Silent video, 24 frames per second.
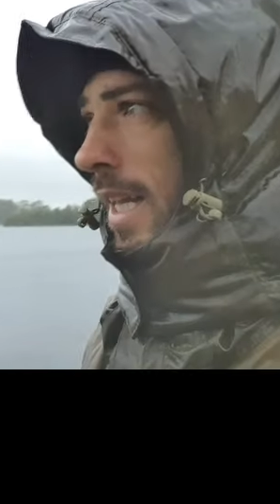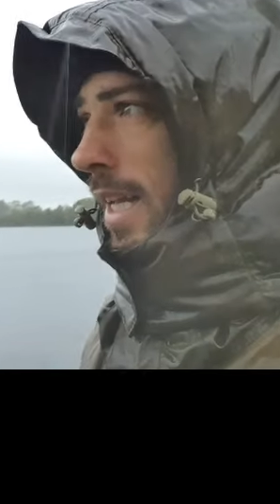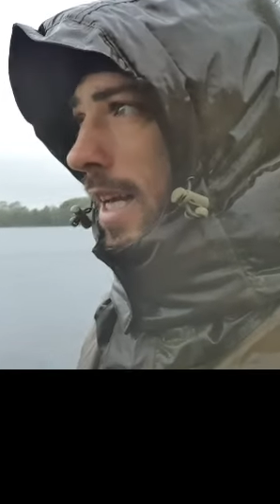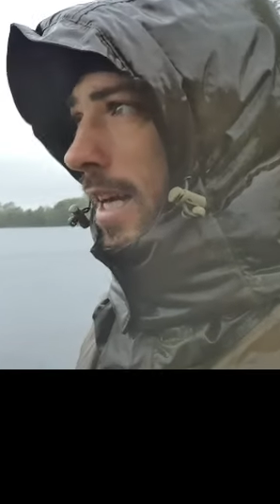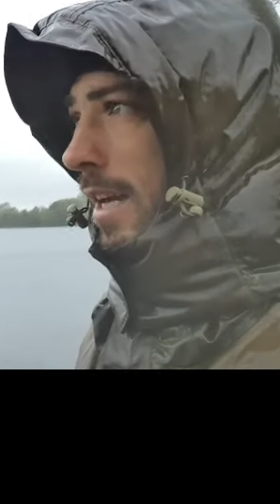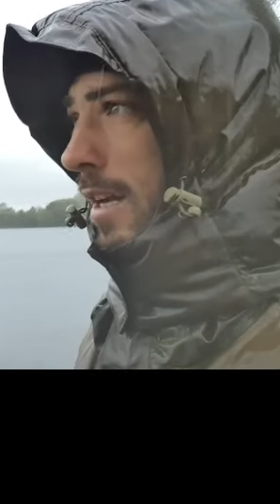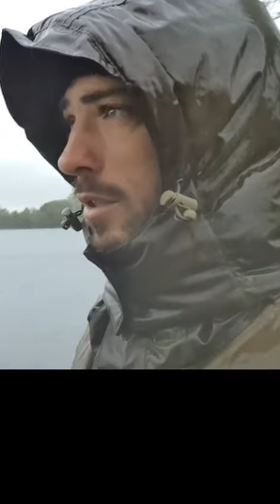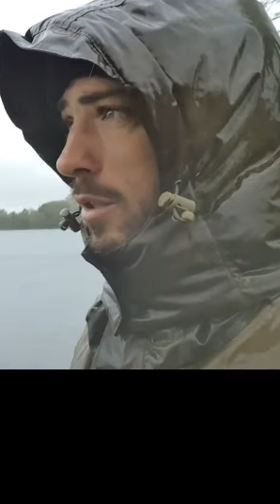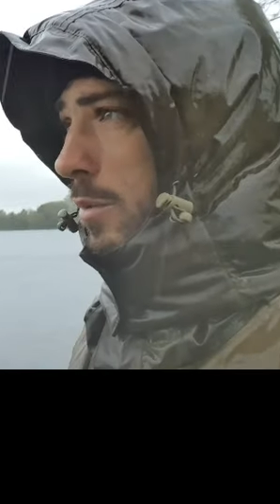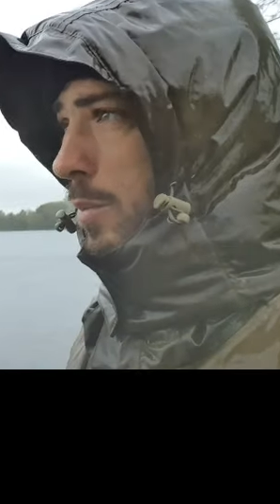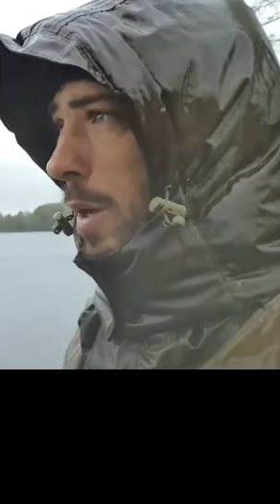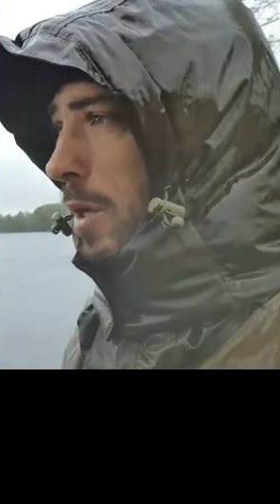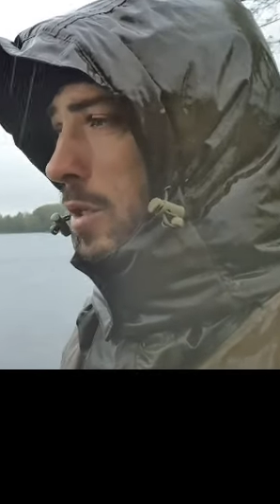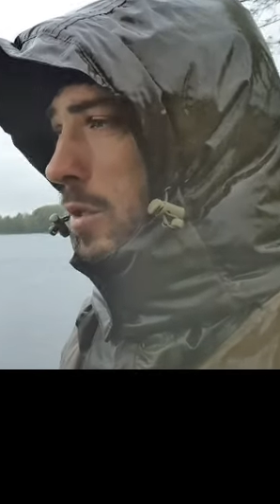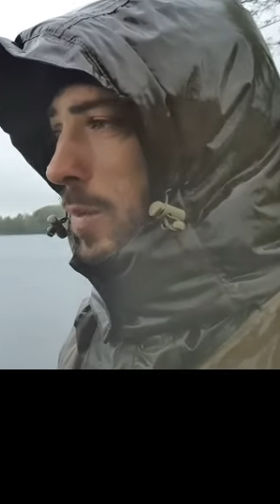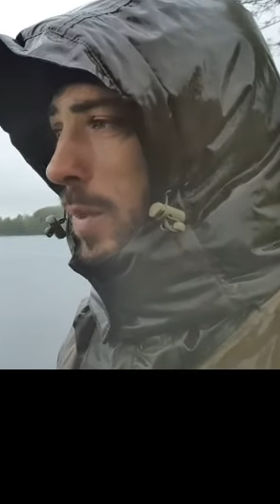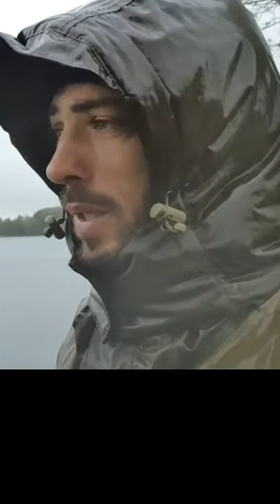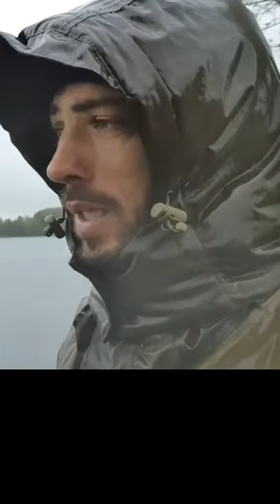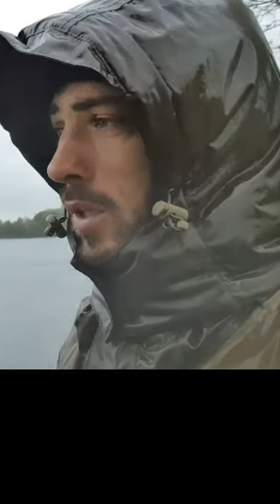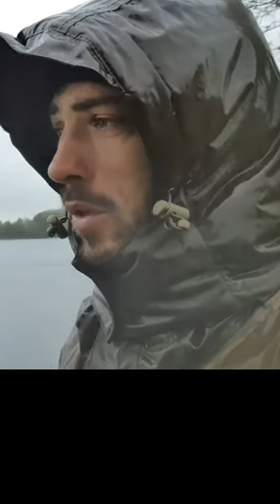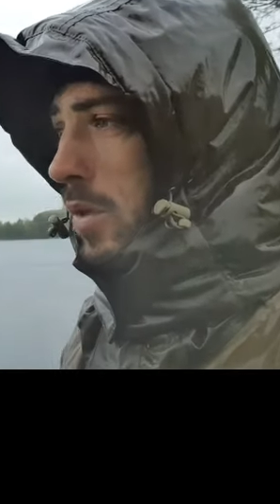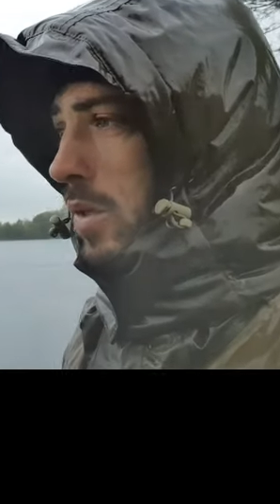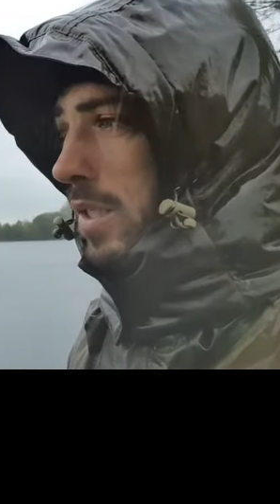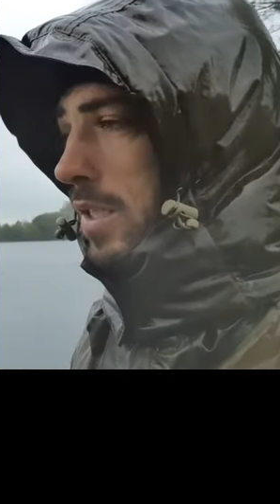uh, I'm supposed to
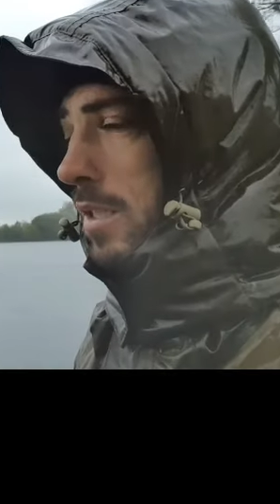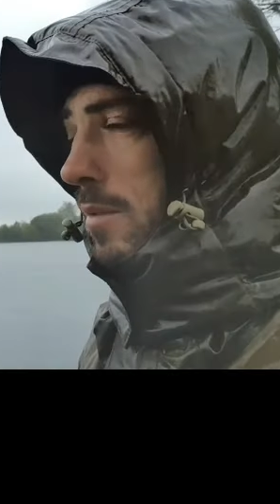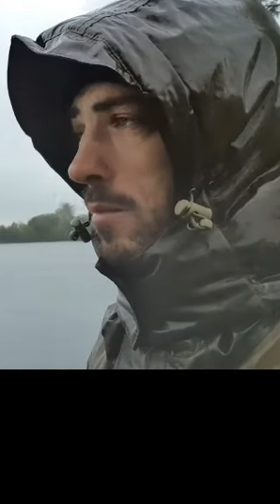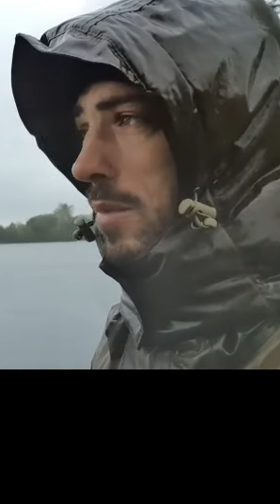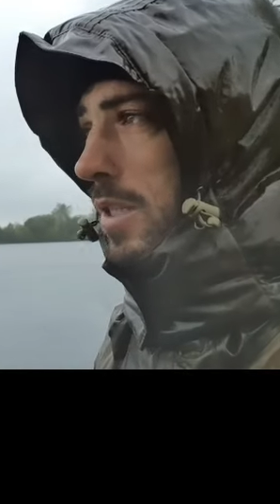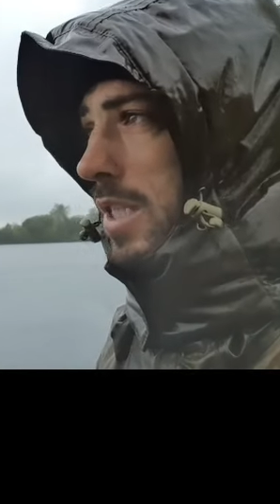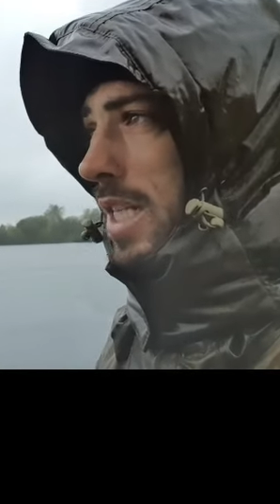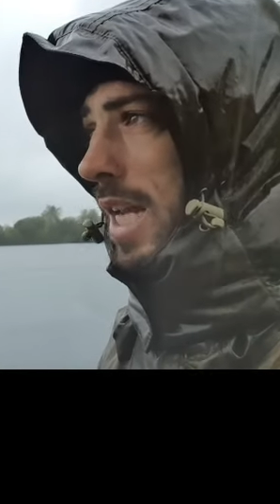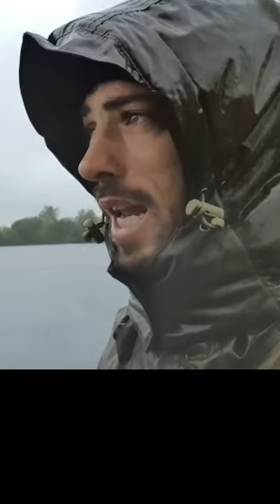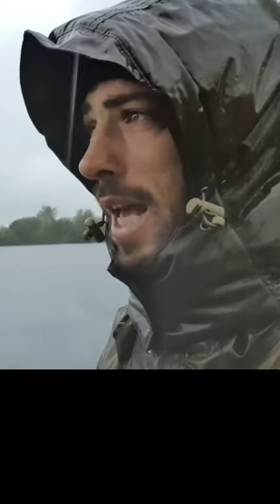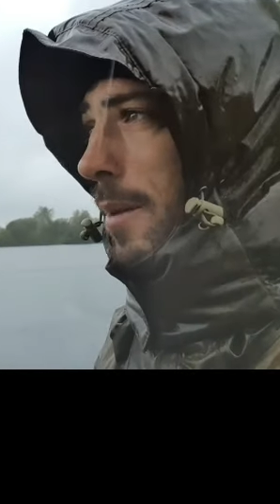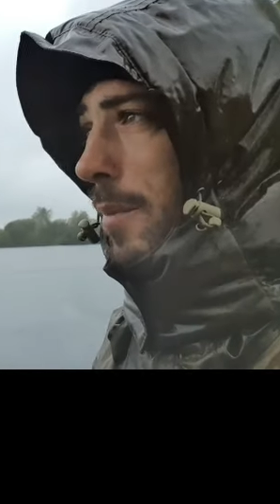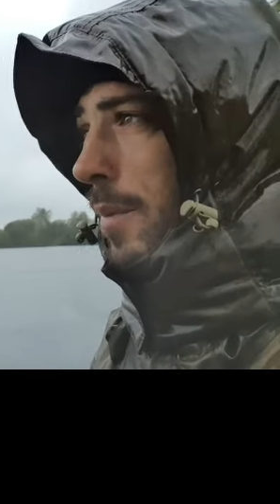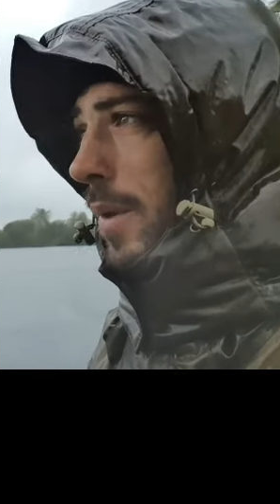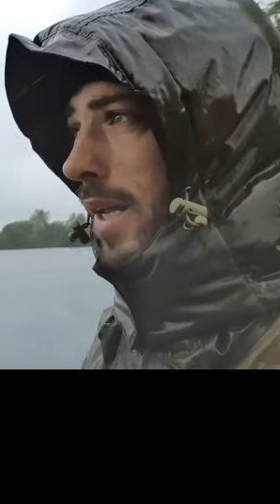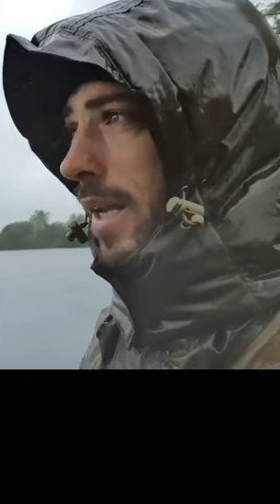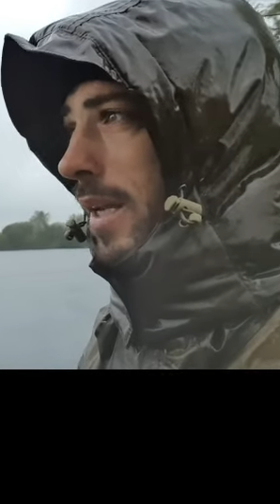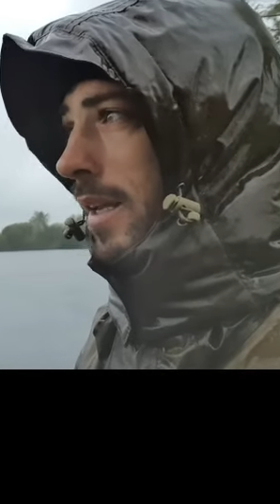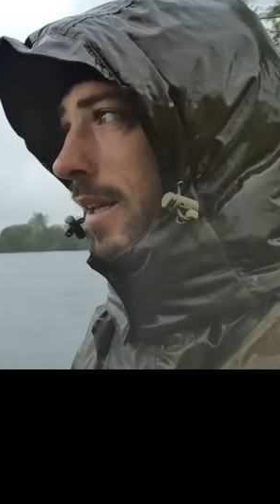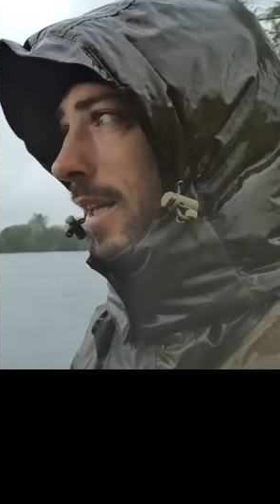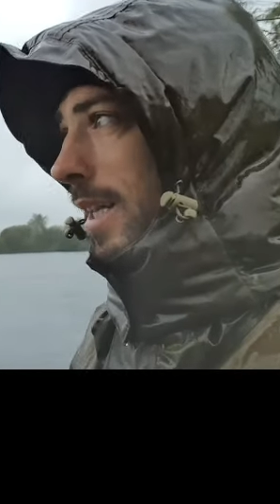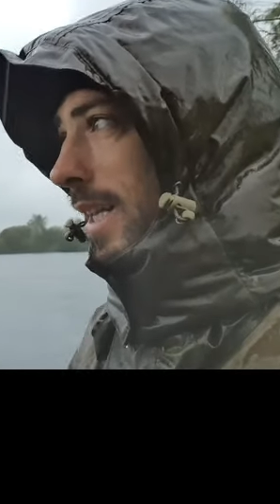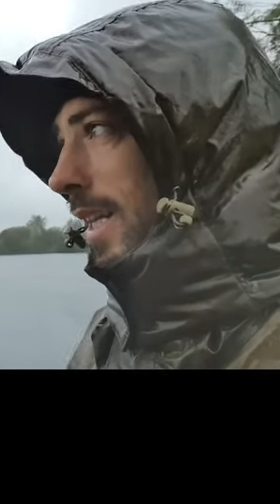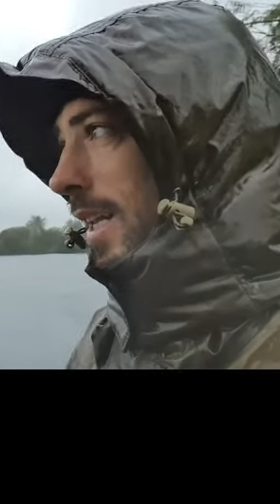be doing some slabbing